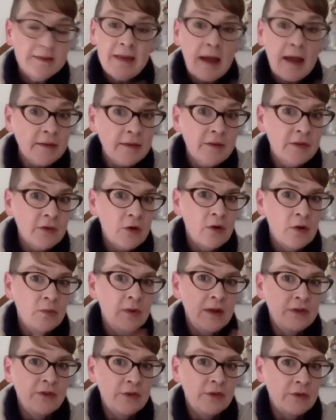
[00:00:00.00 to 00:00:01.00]
sects
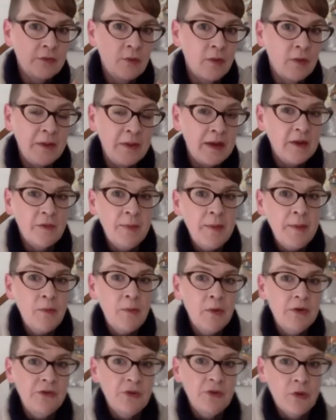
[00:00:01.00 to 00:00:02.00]
or religious, because
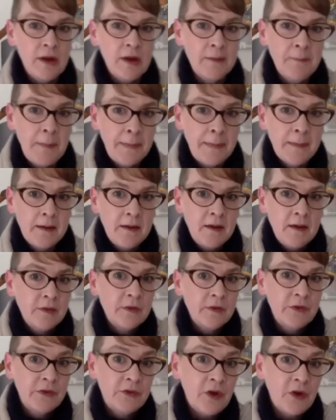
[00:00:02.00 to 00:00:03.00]
people would join
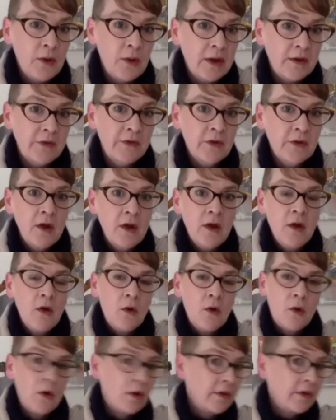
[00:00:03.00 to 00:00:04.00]
the Stoics
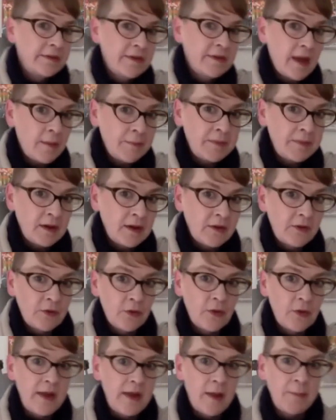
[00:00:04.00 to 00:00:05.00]
or the
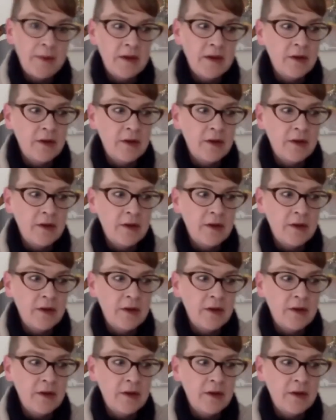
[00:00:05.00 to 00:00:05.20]
Skeptics or the